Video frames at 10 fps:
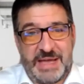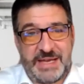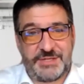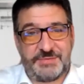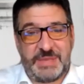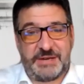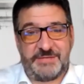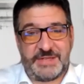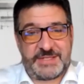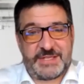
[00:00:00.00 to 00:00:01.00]
package of
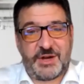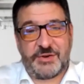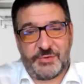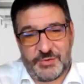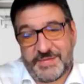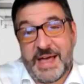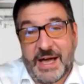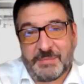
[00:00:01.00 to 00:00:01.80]
benefits are and all of that.